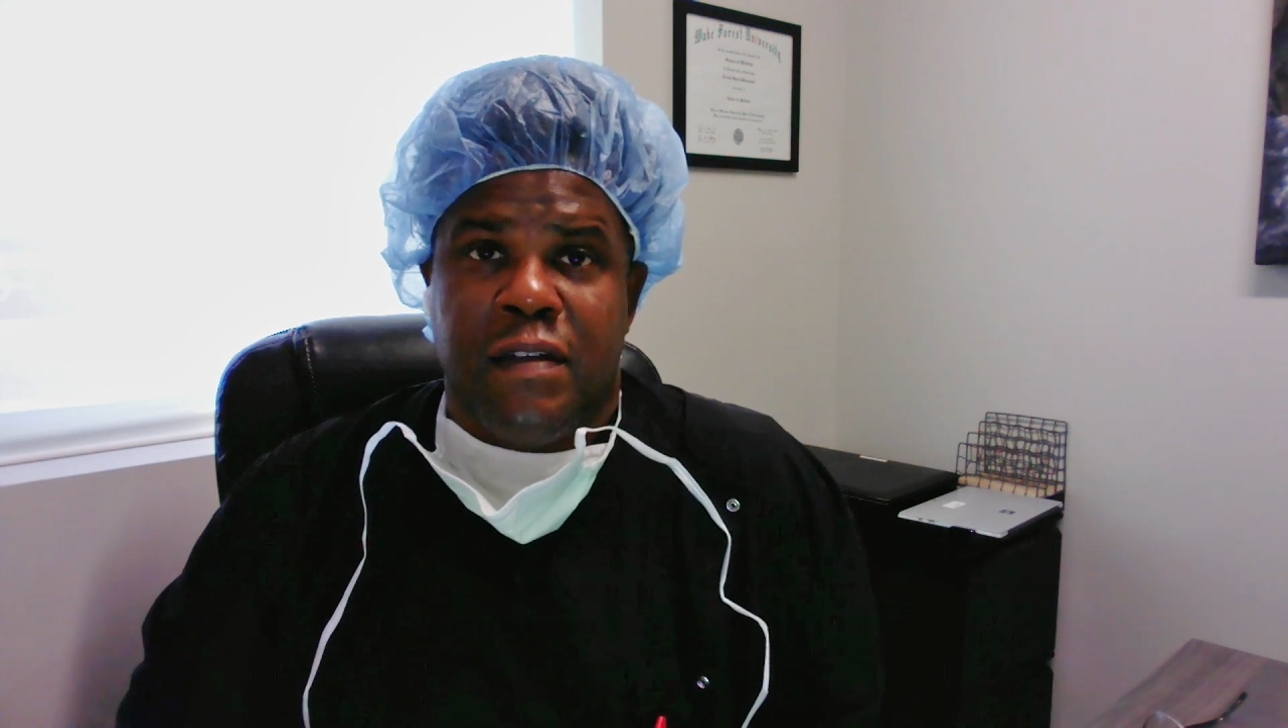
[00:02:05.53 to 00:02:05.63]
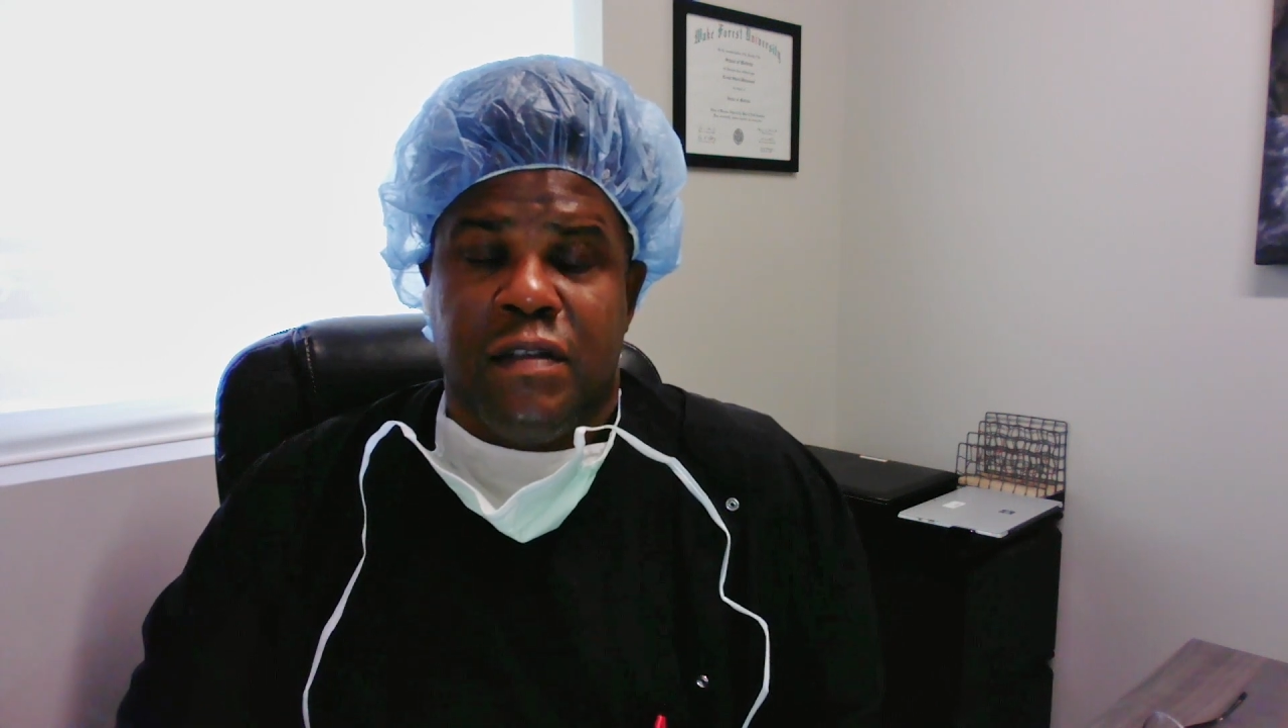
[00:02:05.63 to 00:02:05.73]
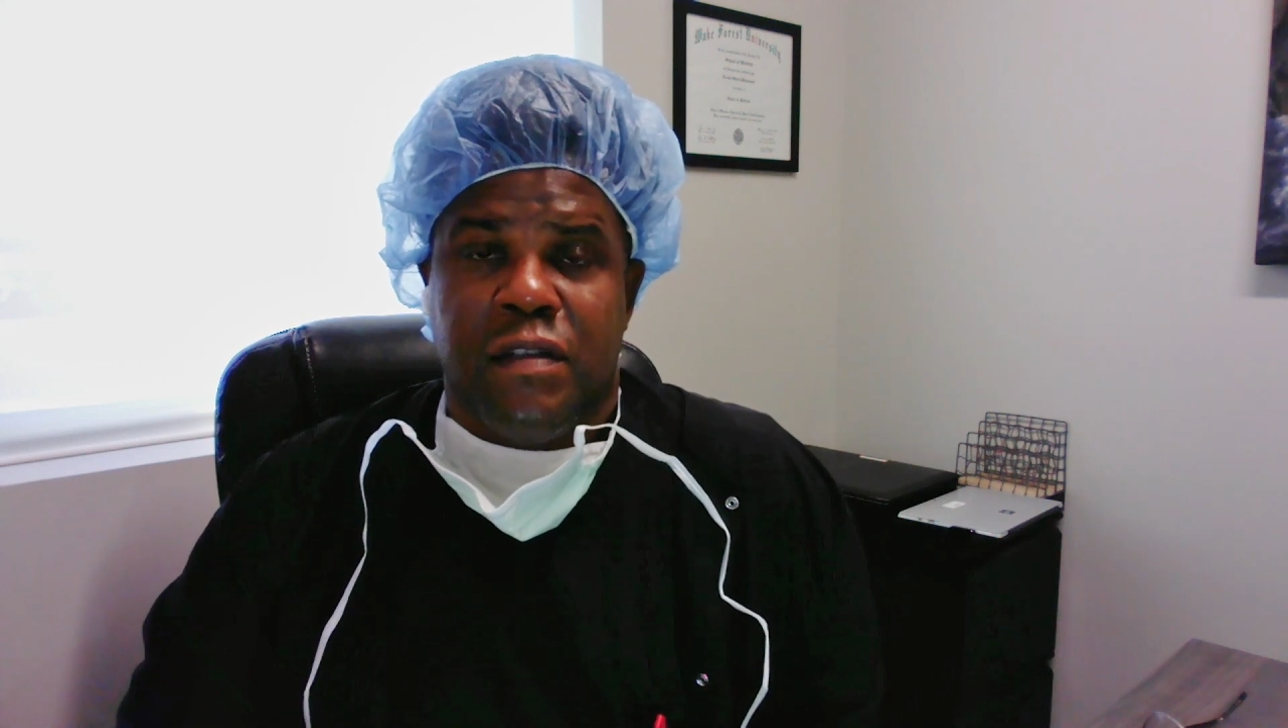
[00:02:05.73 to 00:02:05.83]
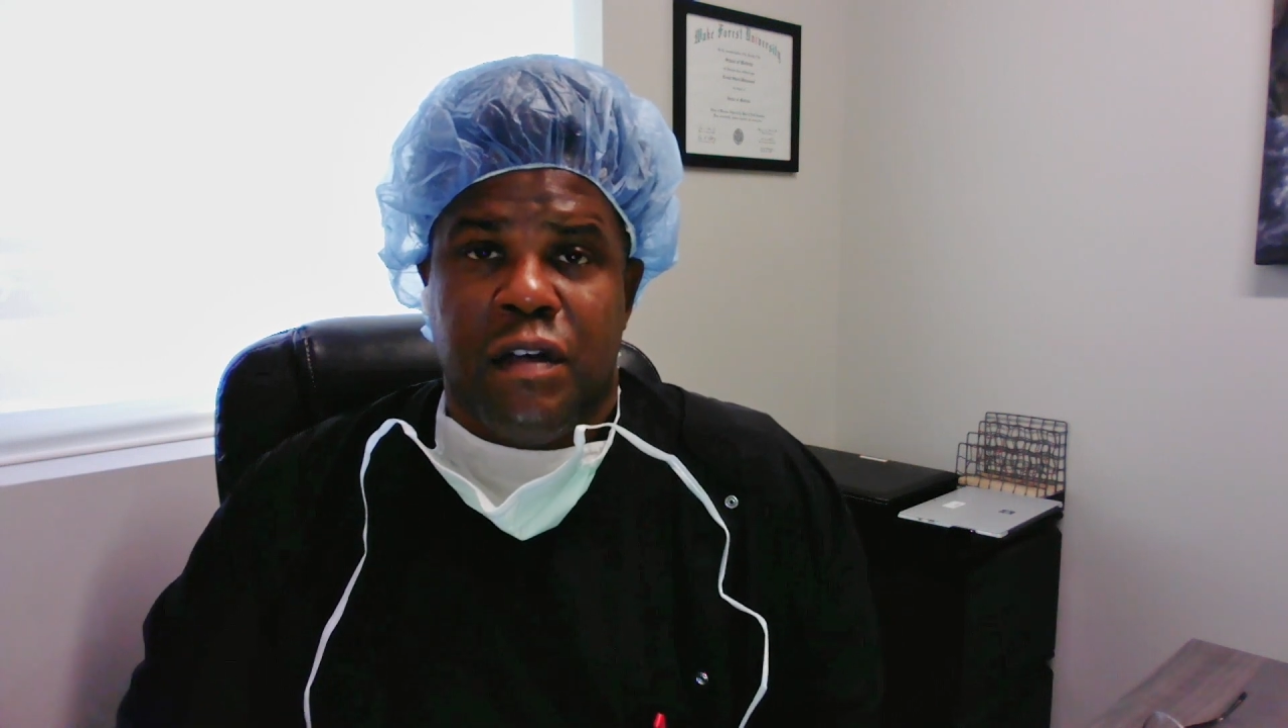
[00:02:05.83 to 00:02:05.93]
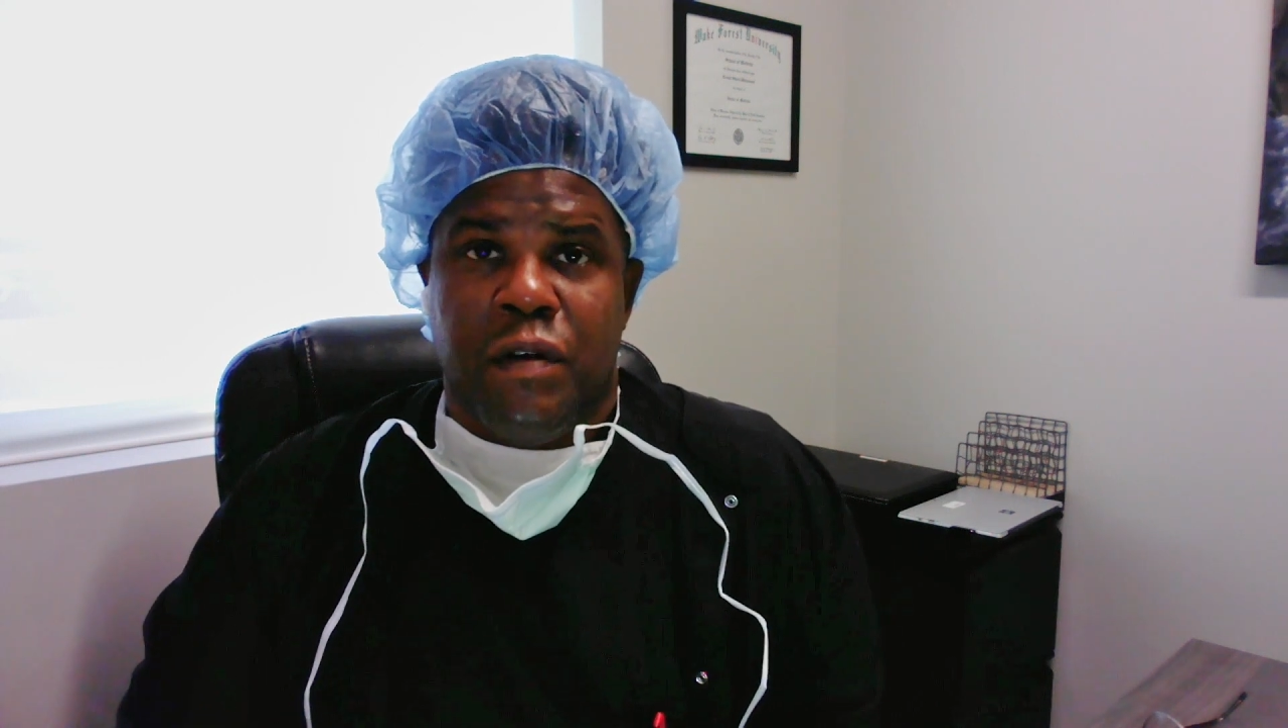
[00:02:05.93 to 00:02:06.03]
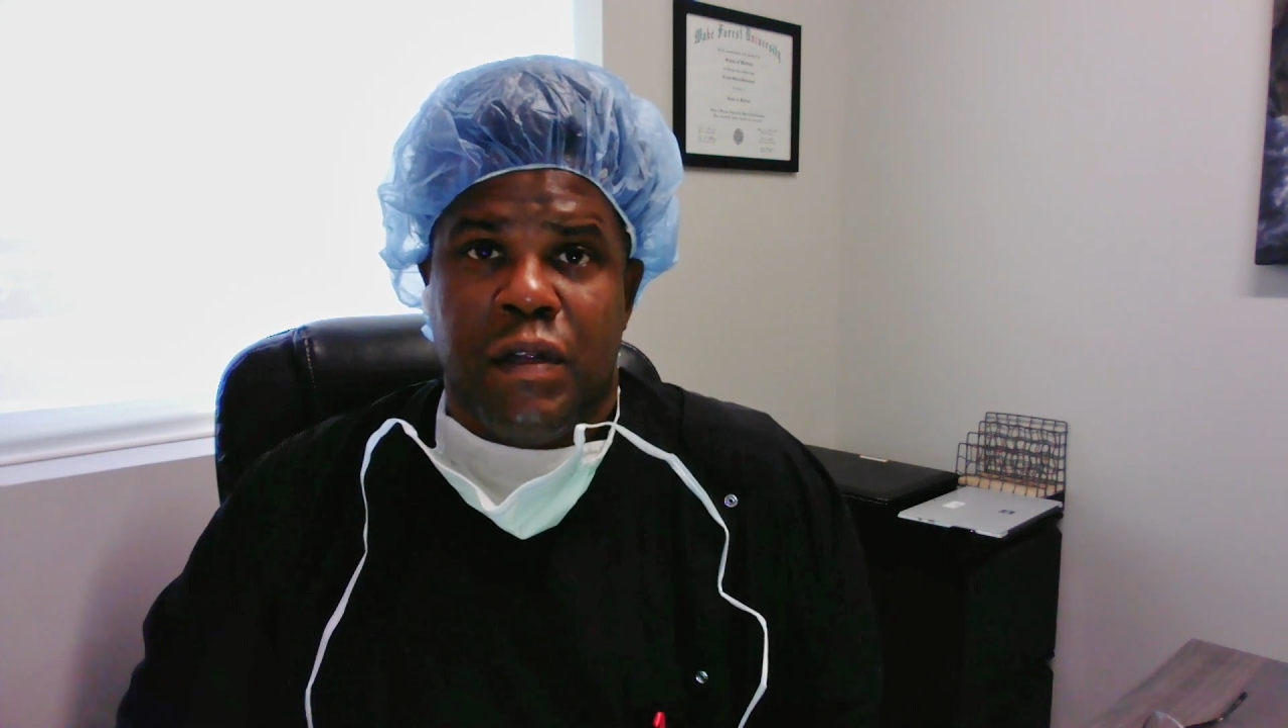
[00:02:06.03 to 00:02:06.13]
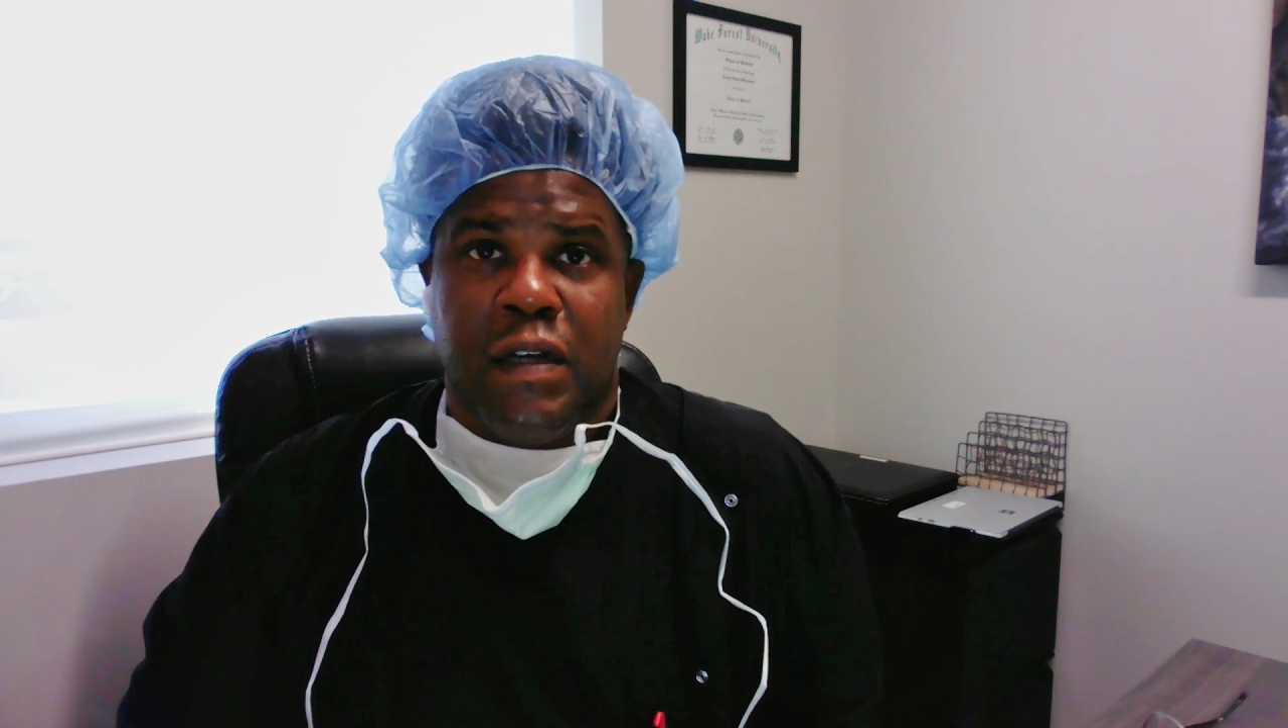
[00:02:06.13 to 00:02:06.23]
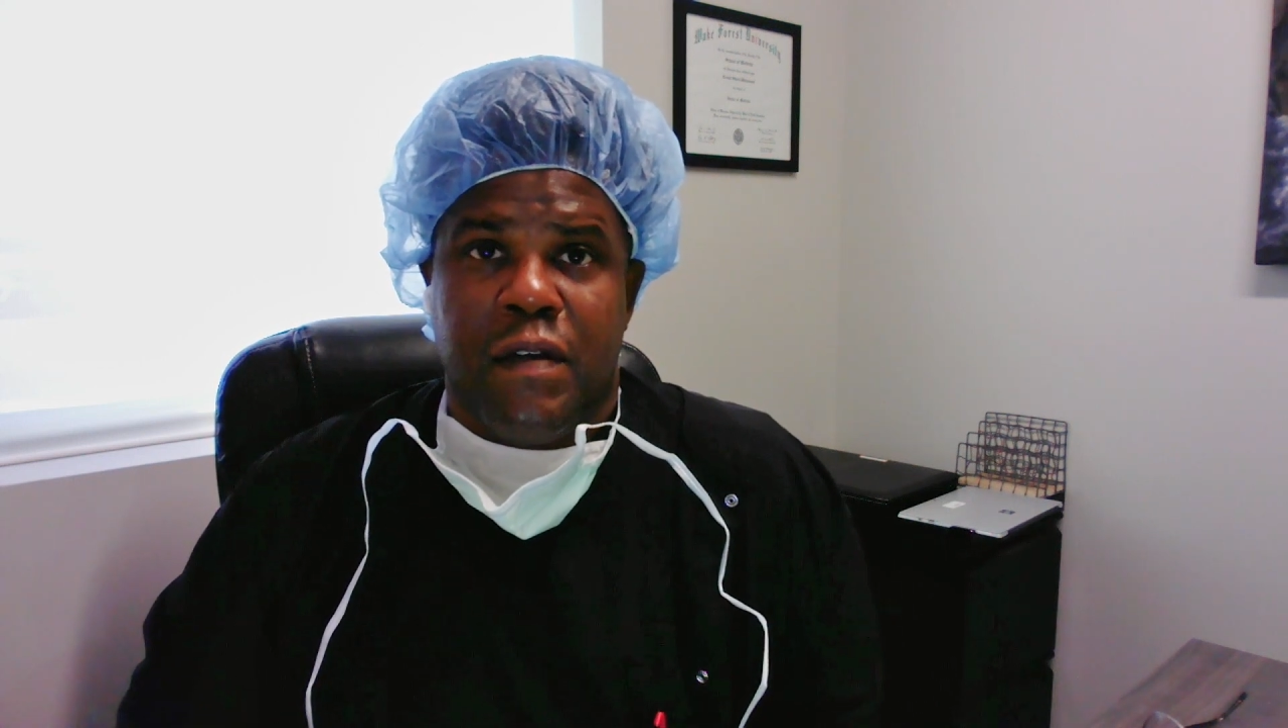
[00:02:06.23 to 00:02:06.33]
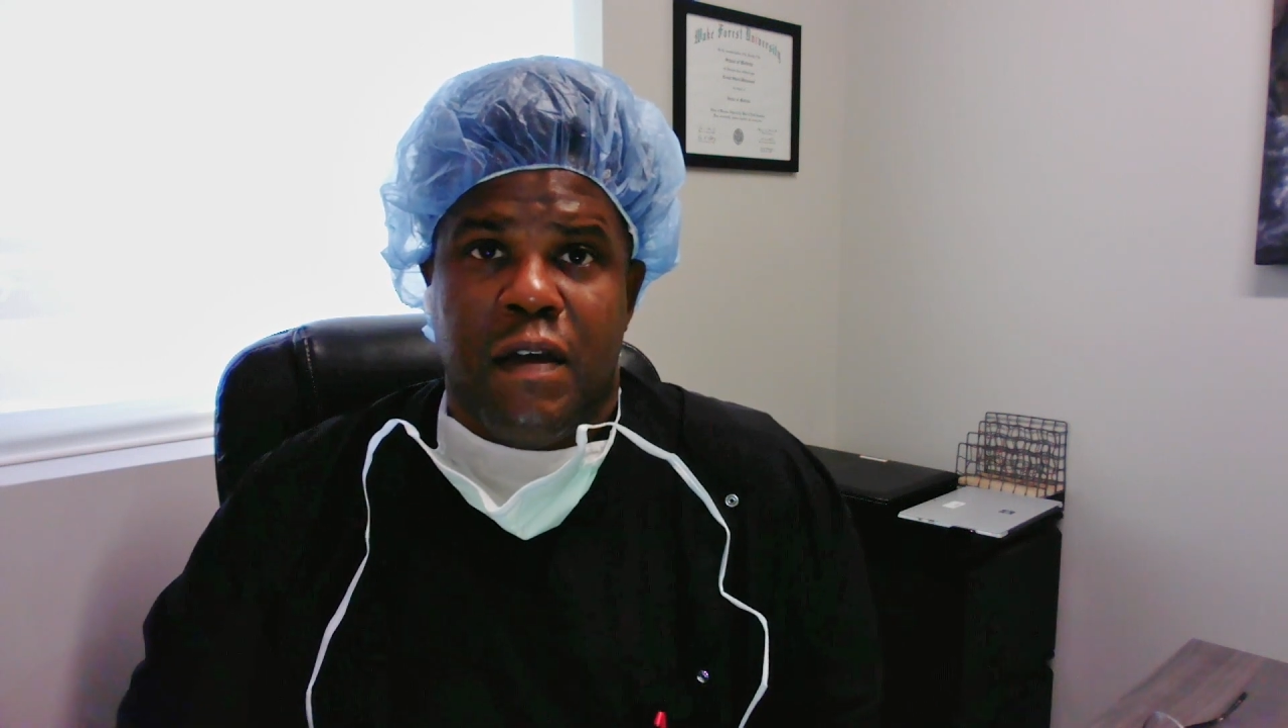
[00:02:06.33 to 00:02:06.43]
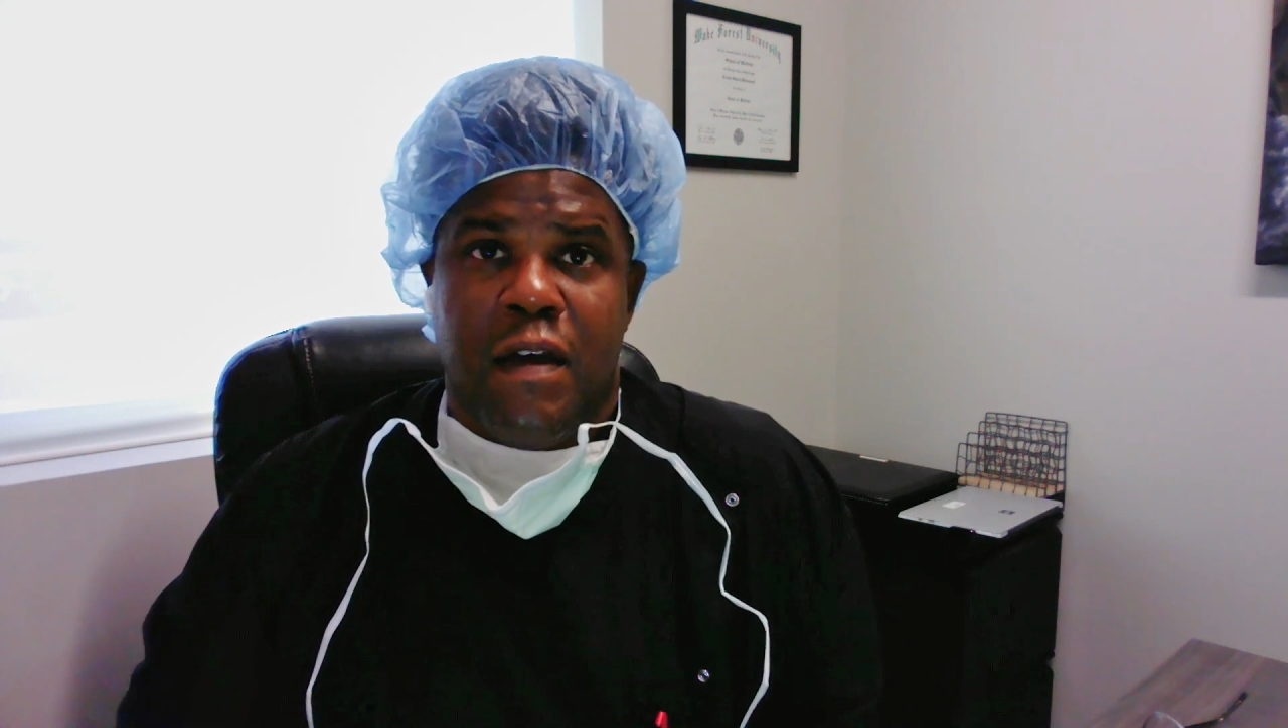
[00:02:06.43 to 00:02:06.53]

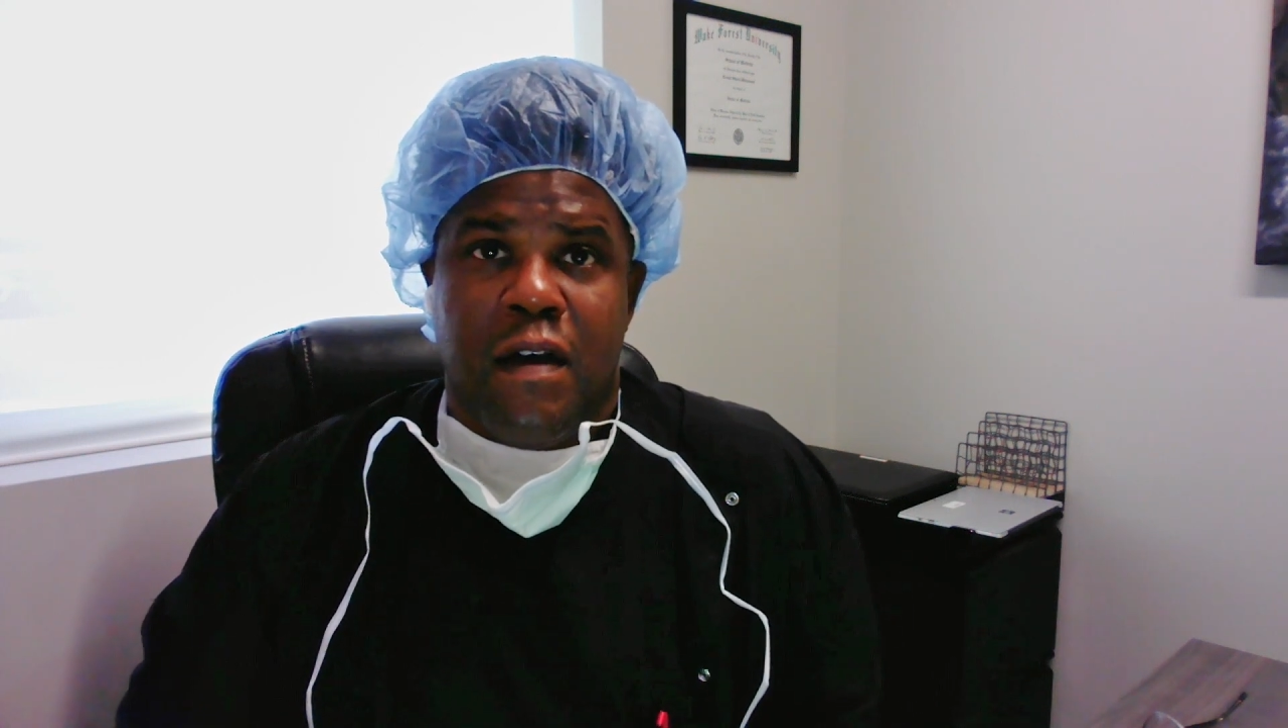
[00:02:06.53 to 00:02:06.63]
necessarily.